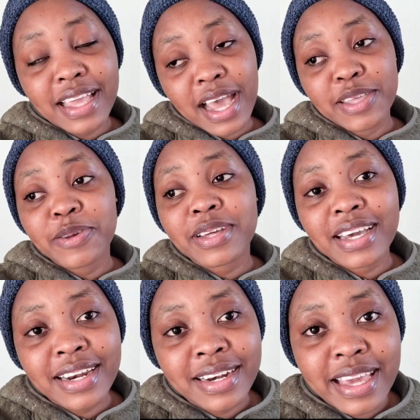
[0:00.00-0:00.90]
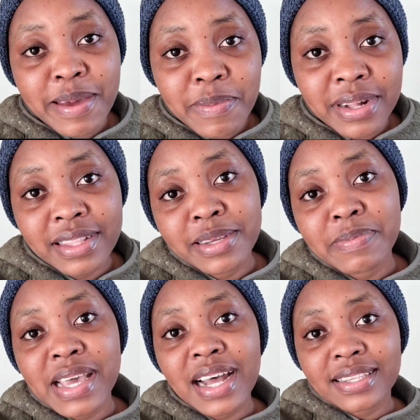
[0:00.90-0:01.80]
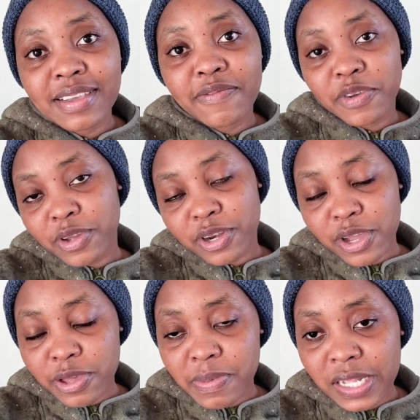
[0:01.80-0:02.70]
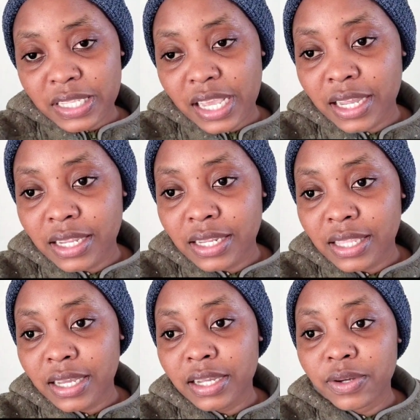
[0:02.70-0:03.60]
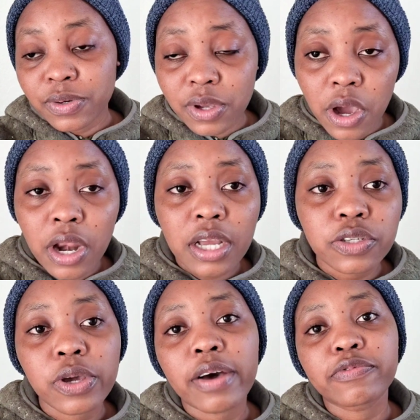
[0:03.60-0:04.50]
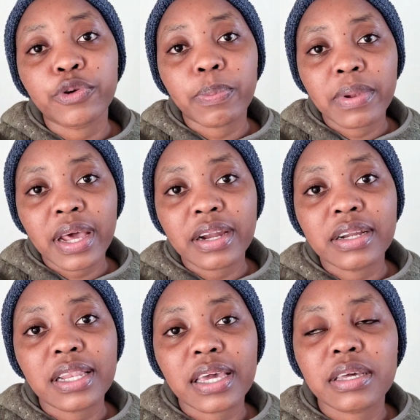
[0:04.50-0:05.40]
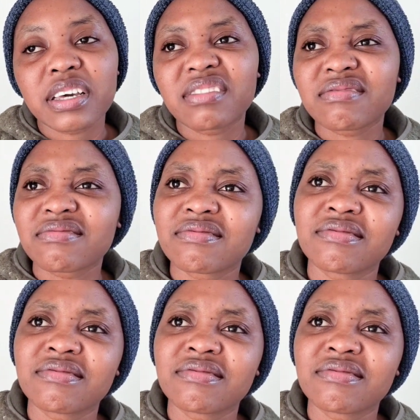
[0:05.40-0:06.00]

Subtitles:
Yeah, you get an email. They'll be asking for your documents, and the good conduct, you have to apply like